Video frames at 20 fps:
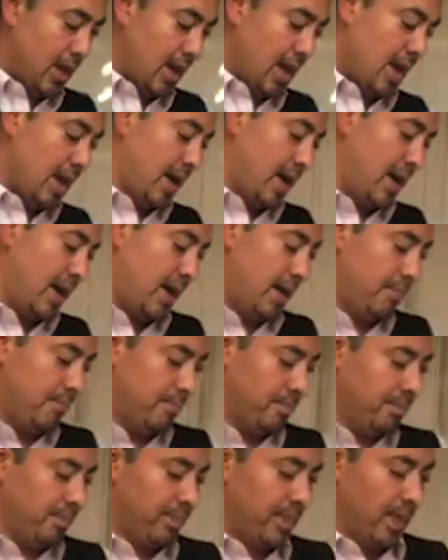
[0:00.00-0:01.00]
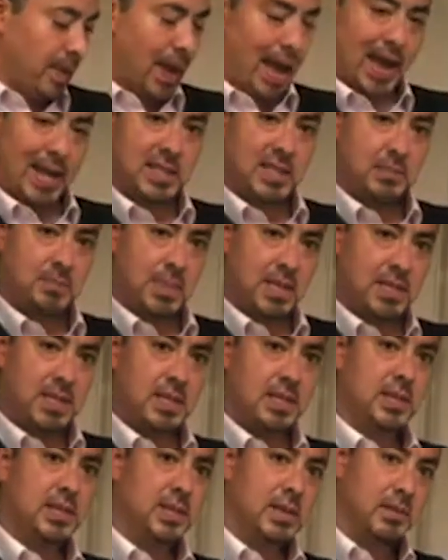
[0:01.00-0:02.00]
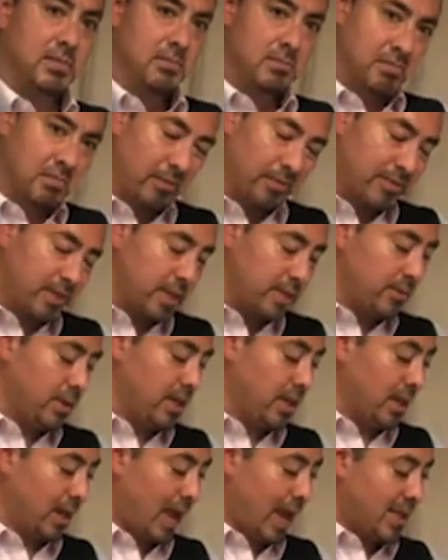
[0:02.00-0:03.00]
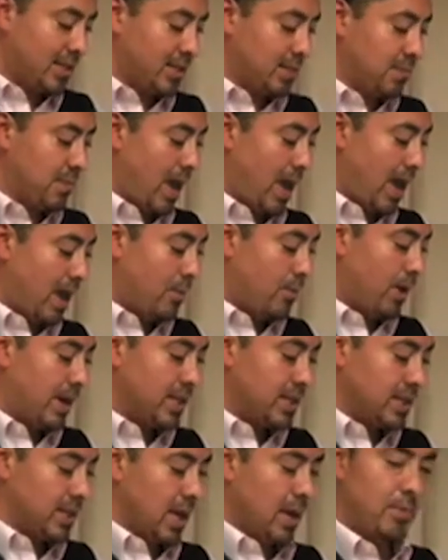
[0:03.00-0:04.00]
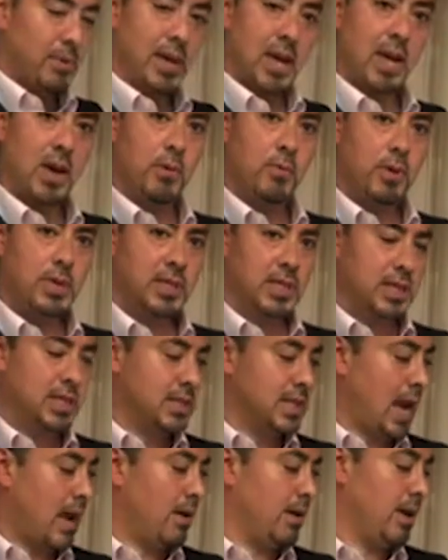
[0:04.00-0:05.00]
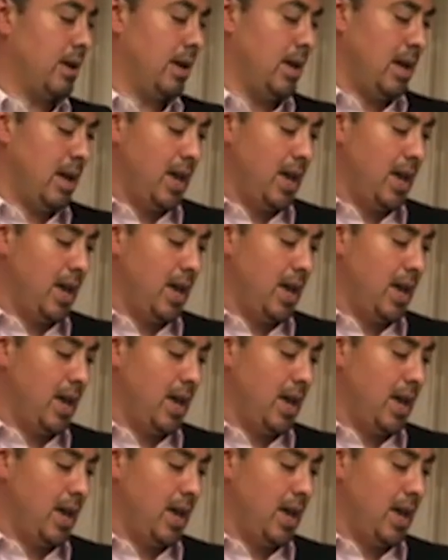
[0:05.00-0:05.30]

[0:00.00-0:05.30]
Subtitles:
Add some bitters. Obviously we can add some egg whites and we get a whiskey sour.